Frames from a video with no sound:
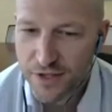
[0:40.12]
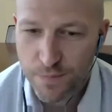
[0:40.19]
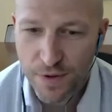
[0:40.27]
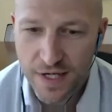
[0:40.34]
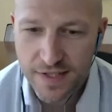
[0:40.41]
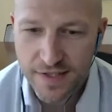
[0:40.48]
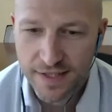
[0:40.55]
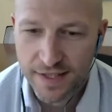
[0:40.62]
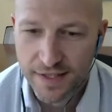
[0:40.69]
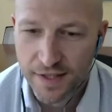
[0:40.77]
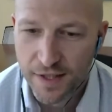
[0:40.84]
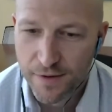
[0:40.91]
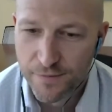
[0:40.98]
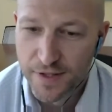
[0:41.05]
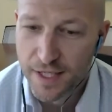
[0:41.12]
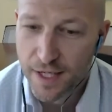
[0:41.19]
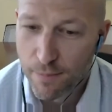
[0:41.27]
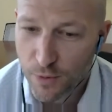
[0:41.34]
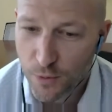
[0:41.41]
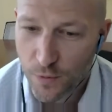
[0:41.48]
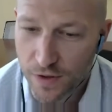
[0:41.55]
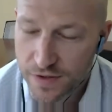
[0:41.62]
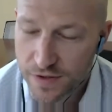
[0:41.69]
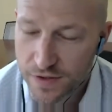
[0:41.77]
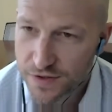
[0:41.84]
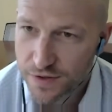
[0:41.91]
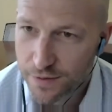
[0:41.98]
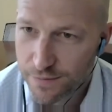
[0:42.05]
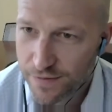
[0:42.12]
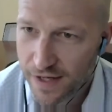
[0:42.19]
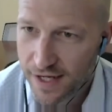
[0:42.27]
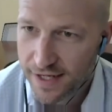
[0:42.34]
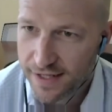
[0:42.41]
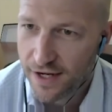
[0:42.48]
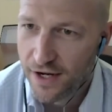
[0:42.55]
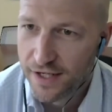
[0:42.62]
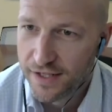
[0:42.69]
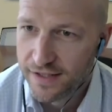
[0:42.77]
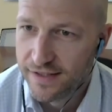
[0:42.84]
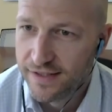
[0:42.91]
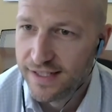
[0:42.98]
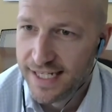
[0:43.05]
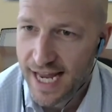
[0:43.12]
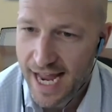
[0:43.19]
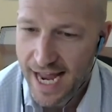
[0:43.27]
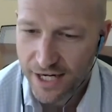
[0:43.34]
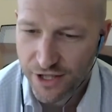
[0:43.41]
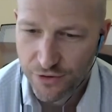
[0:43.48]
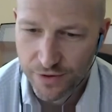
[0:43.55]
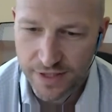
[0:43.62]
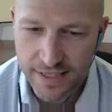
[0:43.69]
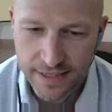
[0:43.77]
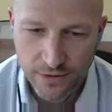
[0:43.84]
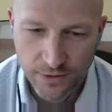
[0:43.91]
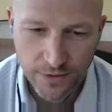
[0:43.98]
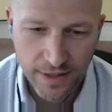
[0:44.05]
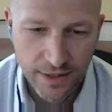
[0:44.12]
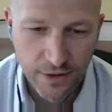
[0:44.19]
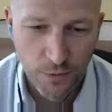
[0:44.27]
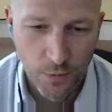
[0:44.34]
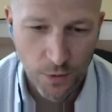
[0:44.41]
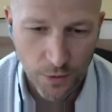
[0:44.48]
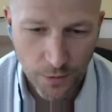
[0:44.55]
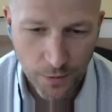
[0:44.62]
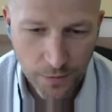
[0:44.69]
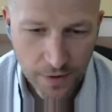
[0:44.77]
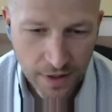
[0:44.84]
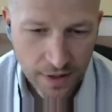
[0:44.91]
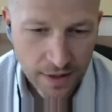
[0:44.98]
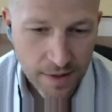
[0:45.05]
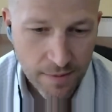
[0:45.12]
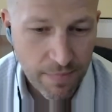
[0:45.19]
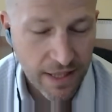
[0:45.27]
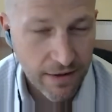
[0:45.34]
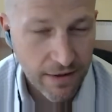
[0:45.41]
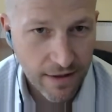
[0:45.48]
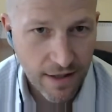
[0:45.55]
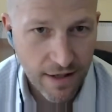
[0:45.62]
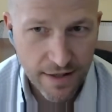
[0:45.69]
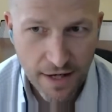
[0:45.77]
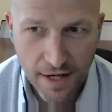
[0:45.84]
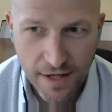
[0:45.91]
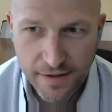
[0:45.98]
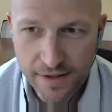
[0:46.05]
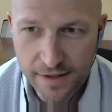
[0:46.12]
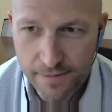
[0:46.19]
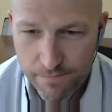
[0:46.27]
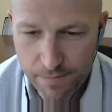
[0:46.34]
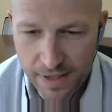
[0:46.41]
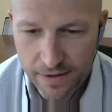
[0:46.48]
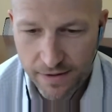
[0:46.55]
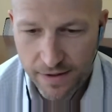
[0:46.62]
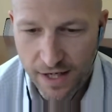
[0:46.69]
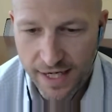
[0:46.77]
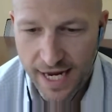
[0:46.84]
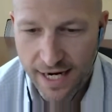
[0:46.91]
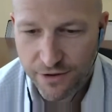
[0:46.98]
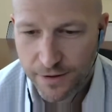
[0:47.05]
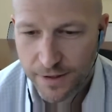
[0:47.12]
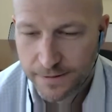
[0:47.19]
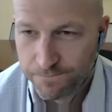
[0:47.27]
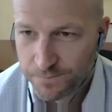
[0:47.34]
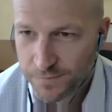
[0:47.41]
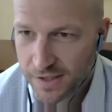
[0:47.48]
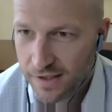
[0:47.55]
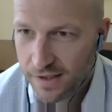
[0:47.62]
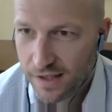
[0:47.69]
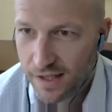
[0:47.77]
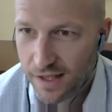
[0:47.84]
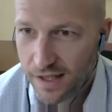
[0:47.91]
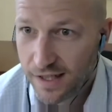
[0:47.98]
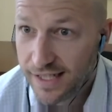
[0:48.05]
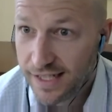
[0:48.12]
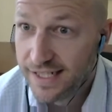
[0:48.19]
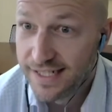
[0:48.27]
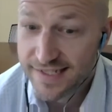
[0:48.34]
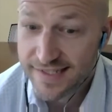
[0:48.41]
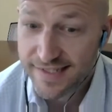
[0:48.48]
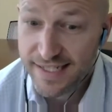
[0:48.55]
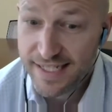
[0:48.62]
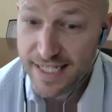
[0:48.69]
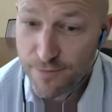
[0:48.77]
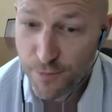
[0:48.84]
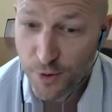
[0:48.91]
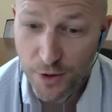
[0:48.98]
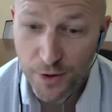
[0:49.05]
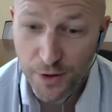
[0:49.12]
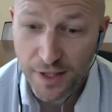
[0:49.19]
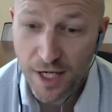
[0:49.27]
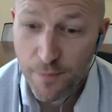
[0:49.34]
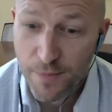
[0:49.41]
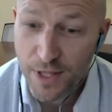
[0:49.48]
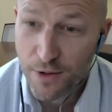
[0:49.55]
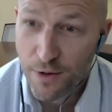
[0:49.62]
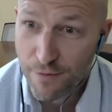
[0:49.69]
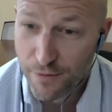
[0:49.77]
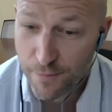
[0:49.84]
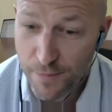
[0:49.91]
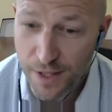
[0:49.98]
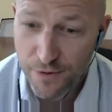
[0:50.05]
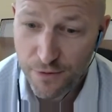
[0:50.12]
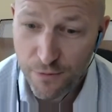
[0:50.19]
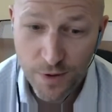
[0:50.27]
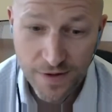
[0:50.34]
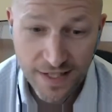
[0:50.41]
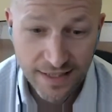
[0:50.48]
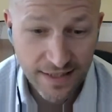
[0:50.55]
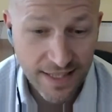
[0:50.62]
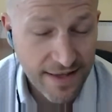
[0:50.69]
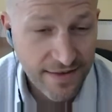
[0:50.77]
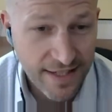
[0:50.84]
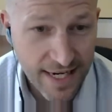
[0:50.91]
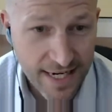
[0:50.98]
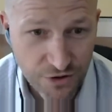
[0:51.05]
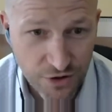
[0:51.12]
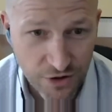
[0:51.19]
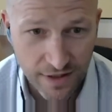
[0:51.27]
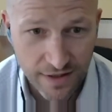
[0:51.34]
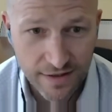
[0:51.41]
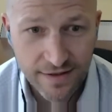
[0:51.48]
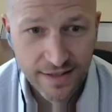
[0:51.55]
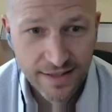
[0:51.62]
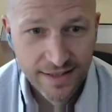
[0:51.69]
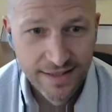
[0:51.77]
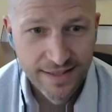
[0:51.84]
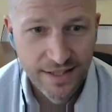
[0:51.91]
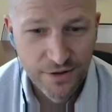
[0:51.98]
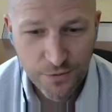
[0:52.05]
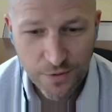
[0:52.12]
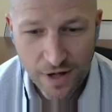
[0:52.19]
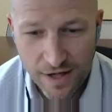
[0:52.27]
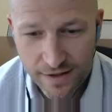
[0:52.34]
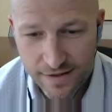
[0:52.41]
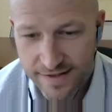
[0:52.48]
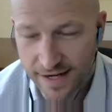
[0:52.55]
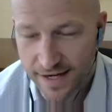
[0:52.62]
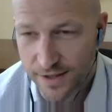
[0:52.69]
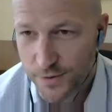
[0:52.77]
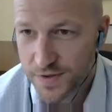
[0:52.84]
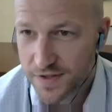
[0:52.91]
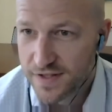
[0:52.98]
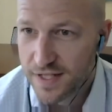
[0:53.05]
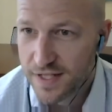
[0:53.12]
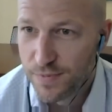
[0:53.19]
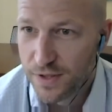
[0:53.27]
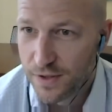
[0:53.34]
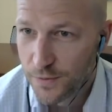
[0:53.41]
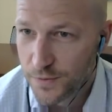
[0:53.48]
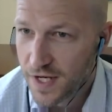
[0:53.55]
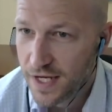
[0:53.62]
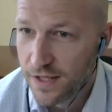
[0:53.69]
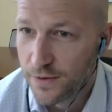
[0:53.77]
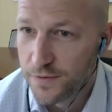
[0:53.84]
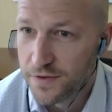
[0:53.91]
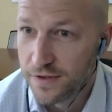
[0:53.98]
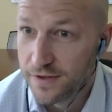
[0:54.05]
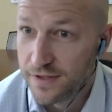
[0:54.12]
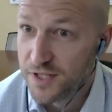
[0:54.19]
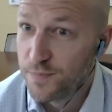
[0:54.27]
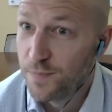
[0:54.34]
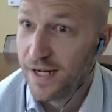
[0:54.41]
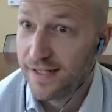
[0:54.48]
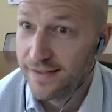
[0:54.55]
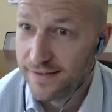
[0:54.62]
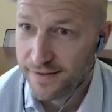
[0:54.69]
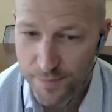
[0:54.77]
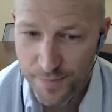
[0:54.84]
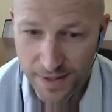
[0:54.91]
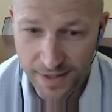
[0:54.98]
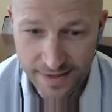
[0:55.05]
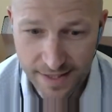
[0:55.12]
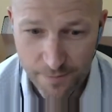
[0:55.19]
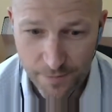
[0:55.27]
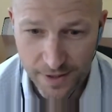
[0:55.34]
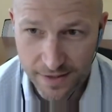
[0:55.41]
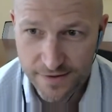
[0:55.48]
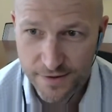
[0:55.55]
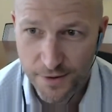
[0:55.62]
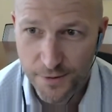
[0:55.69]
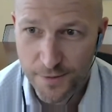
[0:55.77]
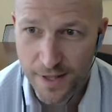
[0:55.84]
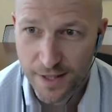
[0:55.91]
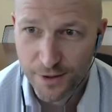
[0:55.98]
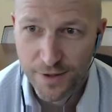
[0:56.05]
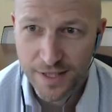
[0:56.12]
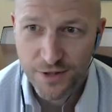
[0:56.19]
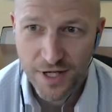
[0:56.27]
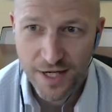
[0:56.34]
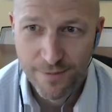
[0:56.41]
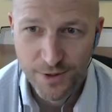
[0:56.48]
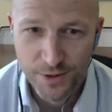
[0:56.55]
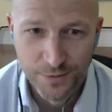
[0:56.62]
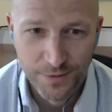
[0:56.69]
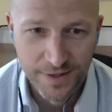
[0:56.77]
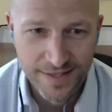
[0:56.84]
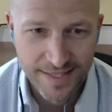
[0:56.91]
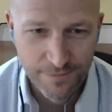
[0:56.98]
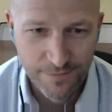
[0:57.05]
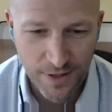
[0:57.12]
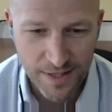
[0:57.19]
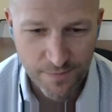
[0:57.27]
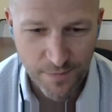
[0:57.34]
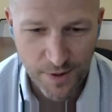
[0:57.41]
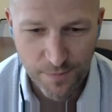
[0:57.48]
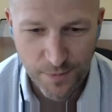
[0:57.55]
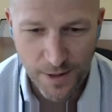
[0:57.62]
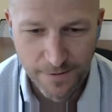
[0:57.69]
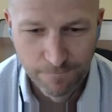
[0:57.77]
president of the number one certified Honda and Acura dealer in the world, Paragon Honda, Paragon Acura. Uh, he and his team are coming off a month where they led the nation in new Honda sales and CPO sales despite the pandemic. So, uh, great job to you and the team last month, Brian.